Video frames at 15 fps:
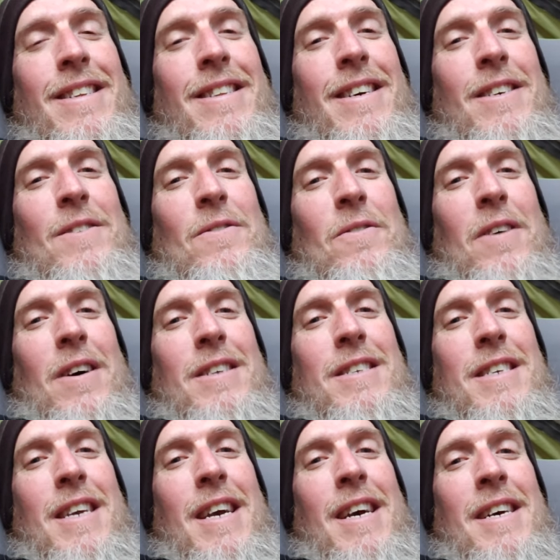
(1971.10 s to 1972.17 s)
Thanks for
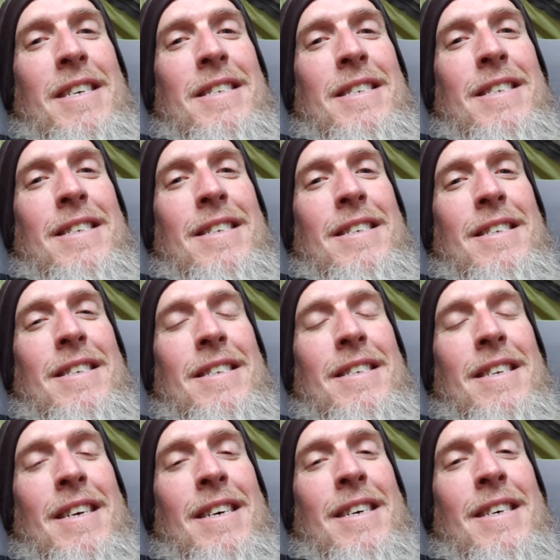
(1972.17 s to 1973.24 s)
watching, guys. This is
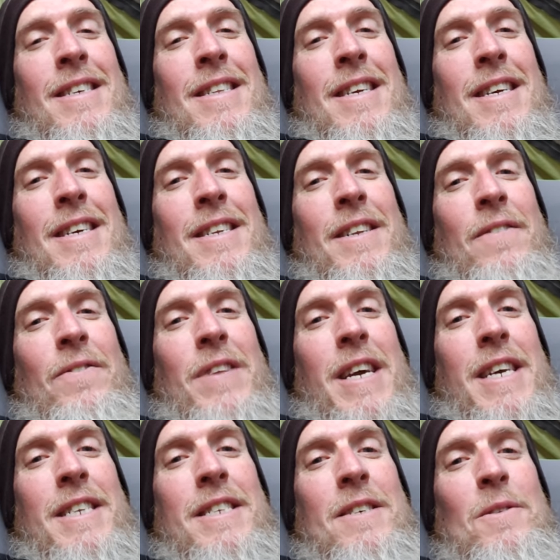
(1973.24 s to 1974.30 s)
uh, the end of
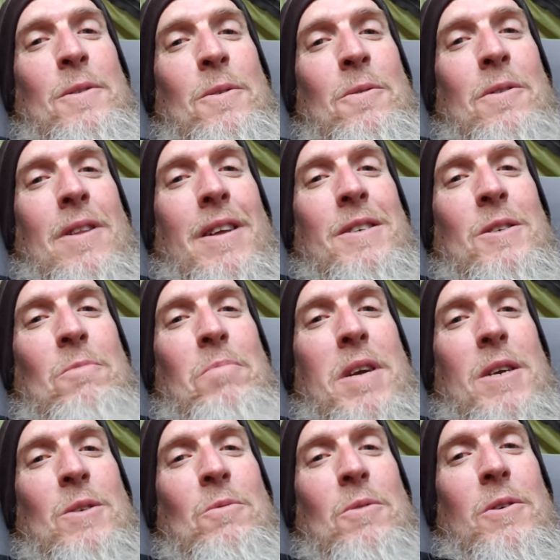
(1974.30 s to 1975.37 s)
day two, Glacier
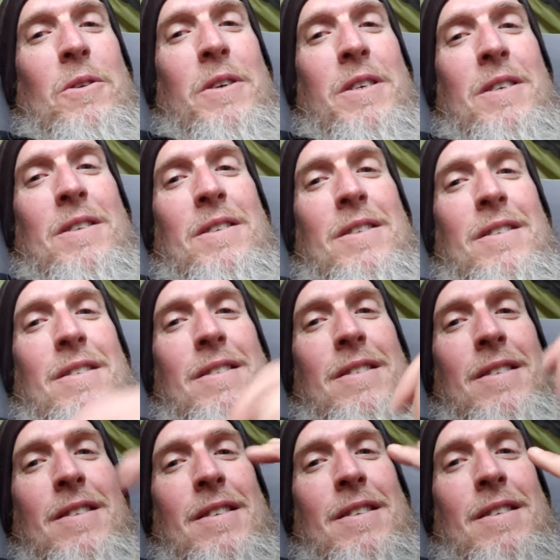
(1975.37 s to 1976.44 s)
Peaks Wilderness.
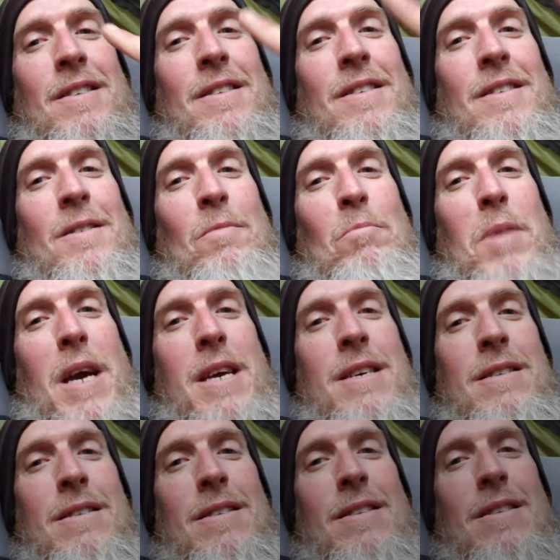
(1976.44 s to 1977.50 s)

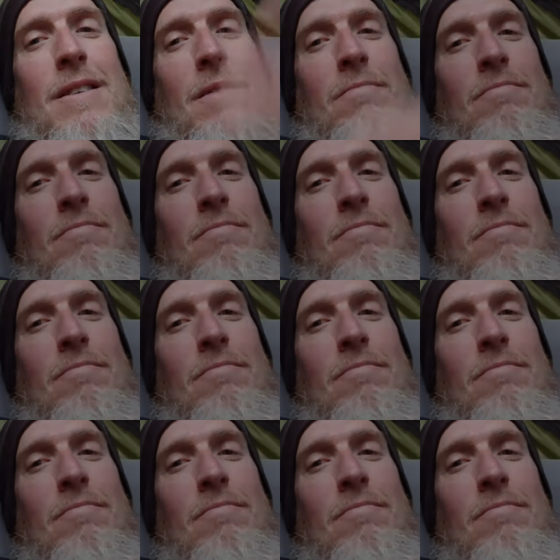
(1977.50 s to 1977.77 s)
Peace.